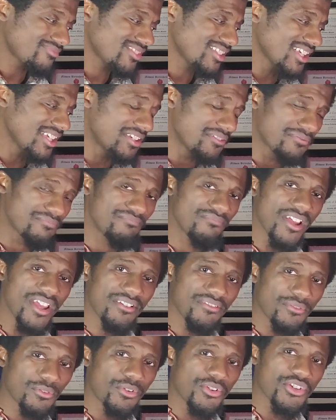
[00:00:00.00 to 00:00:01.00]
And
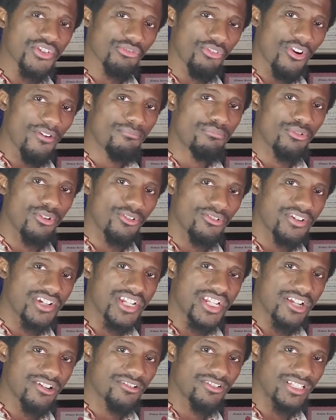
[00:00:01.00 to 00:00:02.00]
of course, there are breweries
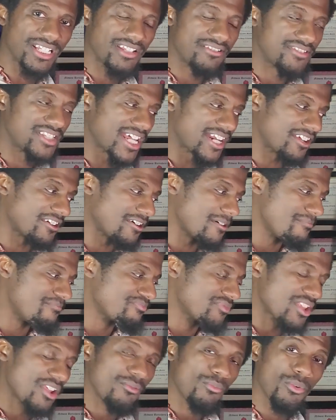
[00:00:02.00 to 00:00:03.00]
that
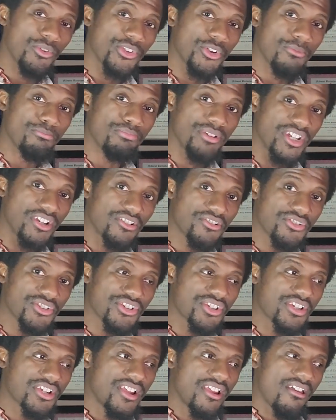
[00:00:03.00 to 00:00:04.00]
where their
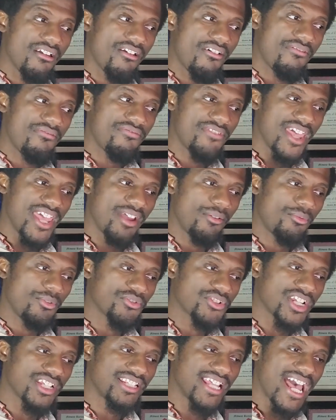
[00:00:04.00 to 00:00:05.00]
beers, they will
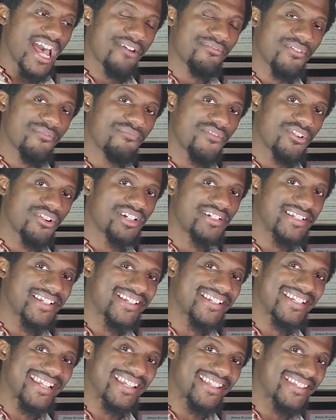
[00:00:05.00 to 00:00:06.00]
tend to have a very
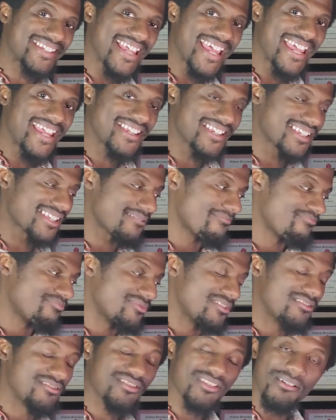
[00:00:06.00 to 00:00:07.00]
distinct taste.
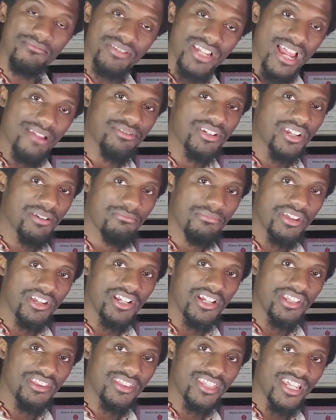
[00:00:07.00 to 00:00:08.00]
Sometimes it can be a
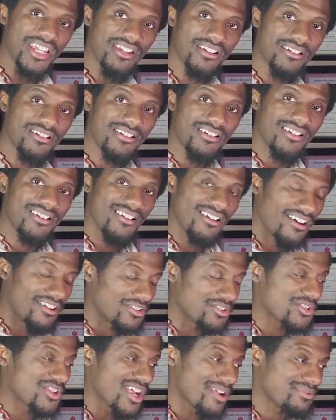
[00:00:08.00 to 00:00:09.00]
good thing,
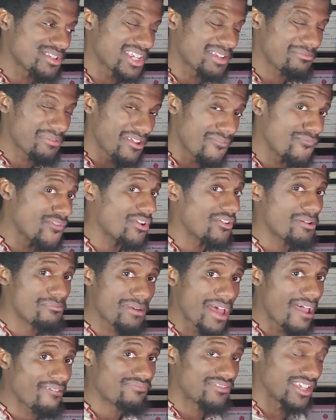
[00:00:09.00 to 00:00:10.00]
other times it can be a very
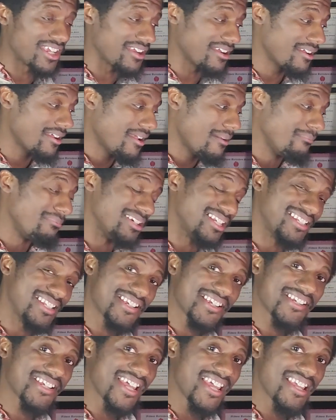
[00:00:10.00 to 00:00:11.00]
bad thing. But in
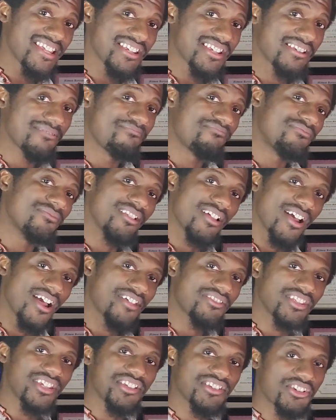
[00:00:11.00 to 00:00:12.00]
this case, I
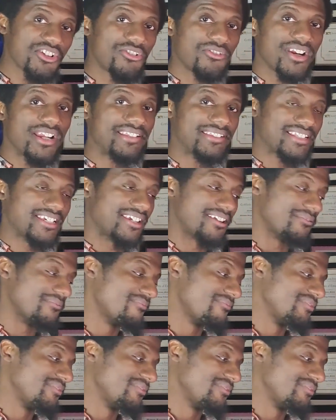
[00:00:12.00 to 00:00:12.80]
think it's a great thing.